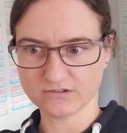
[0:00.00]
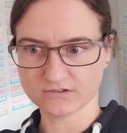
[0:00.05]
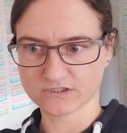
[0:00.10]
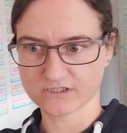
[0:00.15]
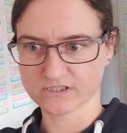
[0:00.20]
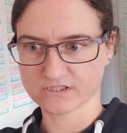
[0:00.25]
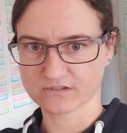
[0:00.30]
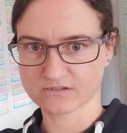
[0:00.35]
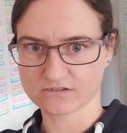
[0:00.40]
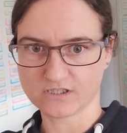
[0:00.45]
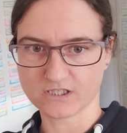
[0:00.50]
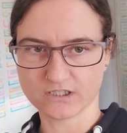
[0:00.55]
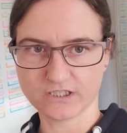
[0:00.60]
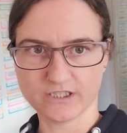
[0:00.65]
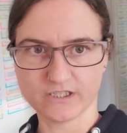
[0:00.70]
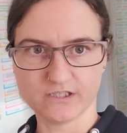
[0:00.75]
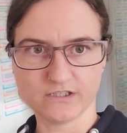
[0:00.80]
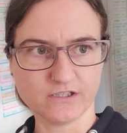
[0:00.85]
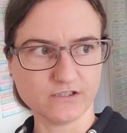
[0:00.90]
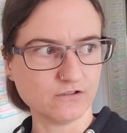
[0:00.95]
Like it's like
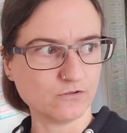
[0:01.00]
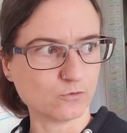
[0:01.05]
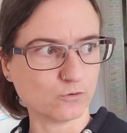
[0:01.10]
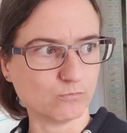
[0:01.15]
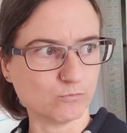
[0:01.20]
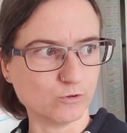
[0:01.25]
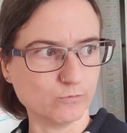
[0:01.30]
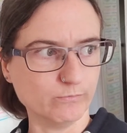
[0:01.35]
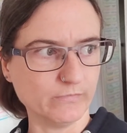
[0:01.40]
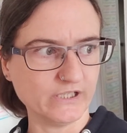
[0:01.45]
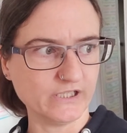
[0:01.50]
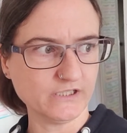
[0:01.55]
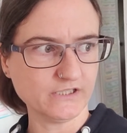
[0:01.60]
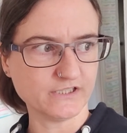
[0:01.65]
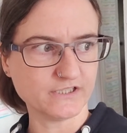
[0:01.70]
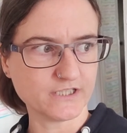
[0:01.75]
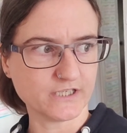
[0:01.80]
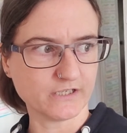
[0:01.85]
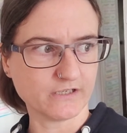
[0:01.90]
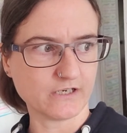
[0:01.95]
any normal meat.
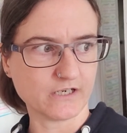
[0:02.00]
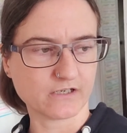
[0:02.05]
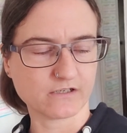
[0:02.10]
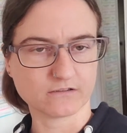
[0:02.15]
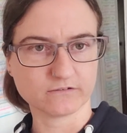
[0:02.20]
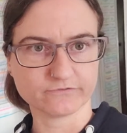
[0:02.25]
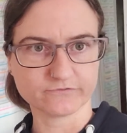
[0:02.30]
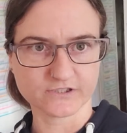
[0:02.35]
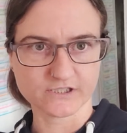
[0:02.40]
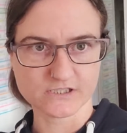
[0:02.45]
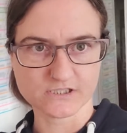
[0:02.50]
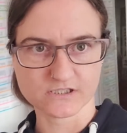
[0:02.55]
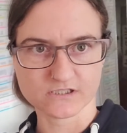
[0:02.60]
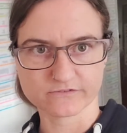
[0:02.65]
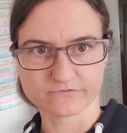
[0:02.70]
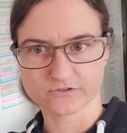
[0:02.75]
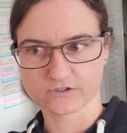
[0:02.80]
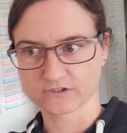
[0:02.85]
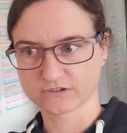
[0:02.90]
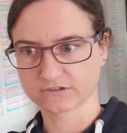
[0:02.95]
You take it out of the freezer,
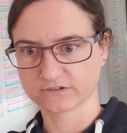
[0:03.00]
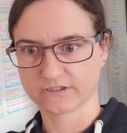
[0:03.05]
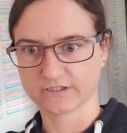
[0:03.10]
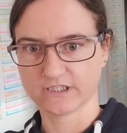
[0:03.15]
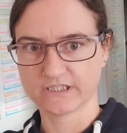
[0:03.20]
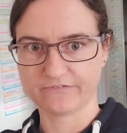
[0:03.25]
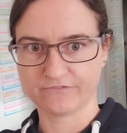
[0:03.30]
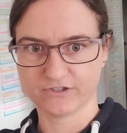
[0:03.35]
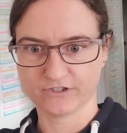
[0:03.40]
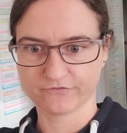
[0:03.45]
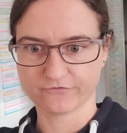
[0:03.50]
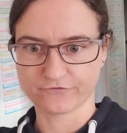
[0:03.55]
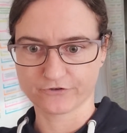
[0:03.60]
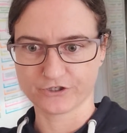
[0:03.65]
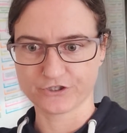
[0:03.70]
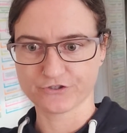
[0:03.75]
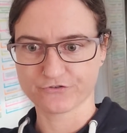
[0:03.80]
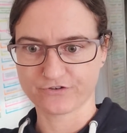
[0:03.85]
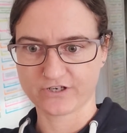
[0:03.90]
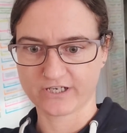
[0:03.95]
defrost it, and leave it in the
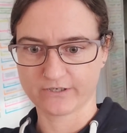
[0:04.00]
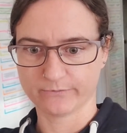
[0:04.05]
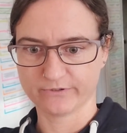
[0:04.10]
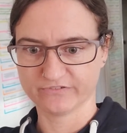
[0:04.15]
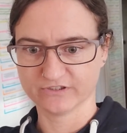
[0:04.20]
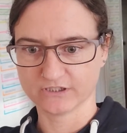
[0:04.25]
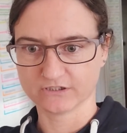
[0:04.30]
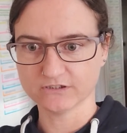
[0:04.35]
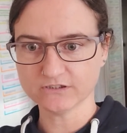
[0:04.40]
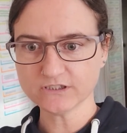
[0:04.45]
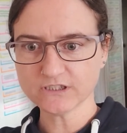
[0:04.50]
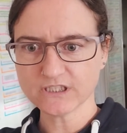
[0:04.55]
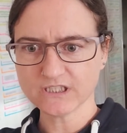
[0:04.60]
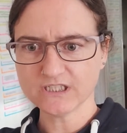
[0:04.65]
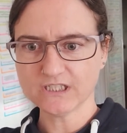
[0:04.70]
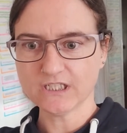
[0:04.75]
fridge for however long.